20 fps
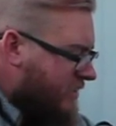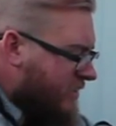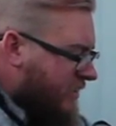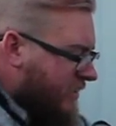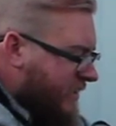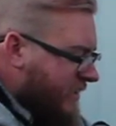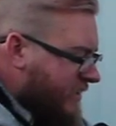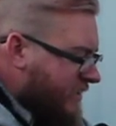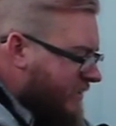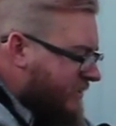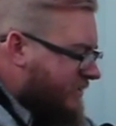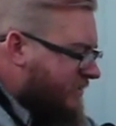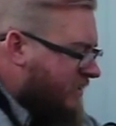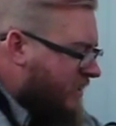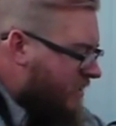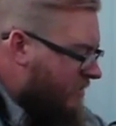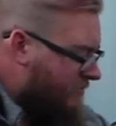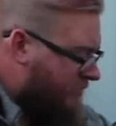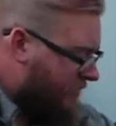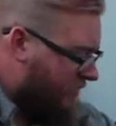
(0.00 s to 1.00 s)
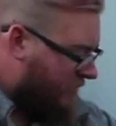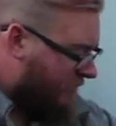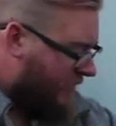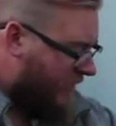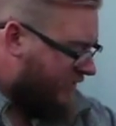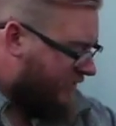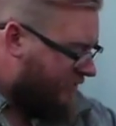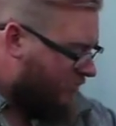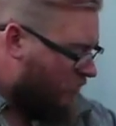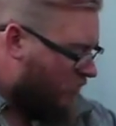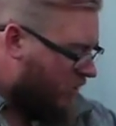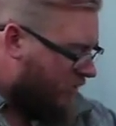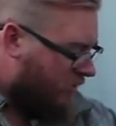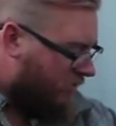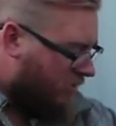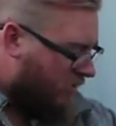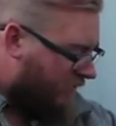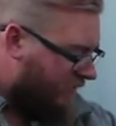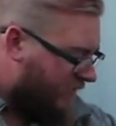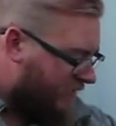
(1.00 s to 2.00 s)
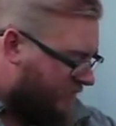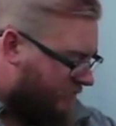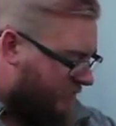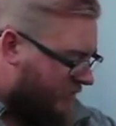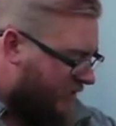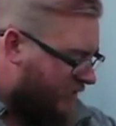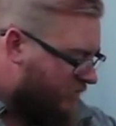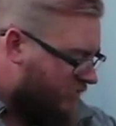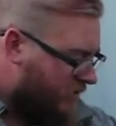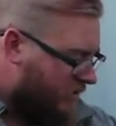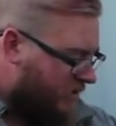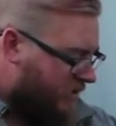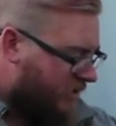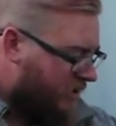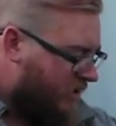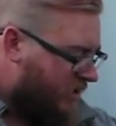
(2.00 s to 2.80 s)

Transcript: clean this up and get some water on this big one.